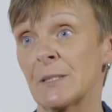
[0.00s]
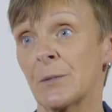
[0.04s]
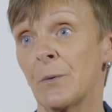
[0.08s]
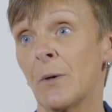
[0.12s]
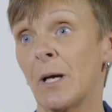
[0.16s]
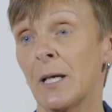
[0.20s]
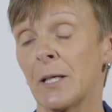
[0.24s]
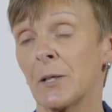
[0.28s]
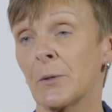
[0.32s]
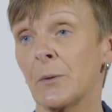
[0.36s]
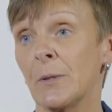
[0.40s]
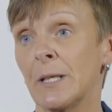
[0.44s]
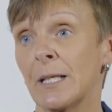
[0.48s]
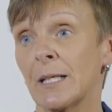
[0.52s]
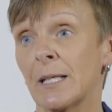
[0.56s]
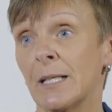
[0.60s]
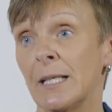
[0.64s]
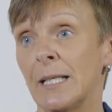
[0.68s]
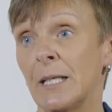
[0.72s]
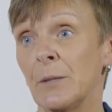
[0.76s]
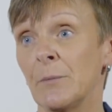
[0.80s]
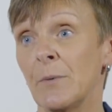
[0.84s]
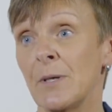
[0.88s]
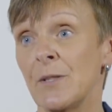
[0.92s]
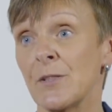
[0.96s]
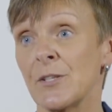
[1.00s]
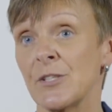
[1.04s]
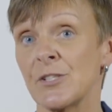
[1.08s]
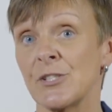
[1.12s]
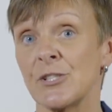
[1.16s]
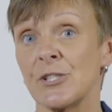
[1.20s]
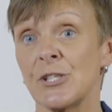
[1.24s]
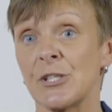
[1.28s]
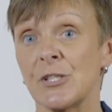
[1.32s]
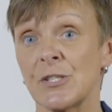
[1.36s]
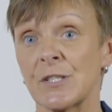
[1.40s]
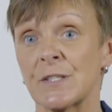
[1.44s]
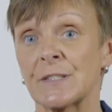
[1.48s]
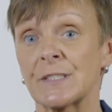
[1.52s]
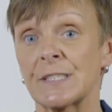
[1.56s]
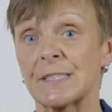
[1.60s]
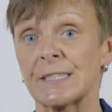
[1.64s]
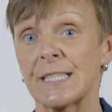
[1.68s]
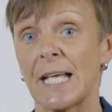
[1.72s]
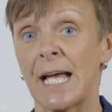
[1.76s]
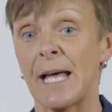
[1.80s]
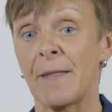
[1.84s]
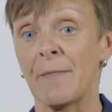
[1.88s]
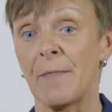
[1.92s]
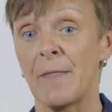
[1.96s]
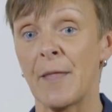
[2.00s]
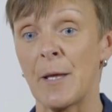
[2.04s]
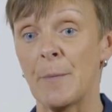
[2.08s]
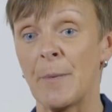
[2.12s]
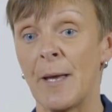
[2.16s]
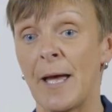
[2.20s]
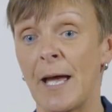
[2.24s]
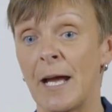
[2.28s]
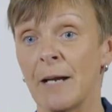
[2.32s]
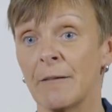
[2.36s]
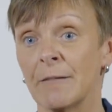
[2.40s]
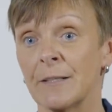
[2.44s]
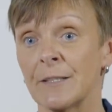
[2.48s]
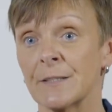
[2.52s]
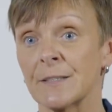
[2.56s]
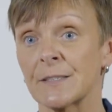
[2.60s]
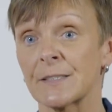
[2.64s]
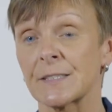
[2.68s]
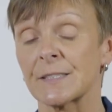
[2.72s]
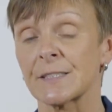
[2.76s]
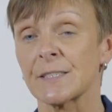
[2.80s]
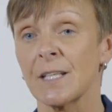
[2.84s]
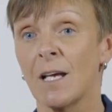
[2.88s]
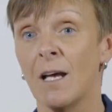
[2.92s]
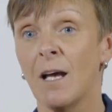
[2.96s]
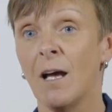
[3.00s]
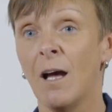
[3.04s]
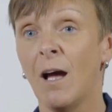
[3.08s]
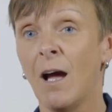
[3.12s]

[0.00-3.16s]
quite quickly with the students and their parents.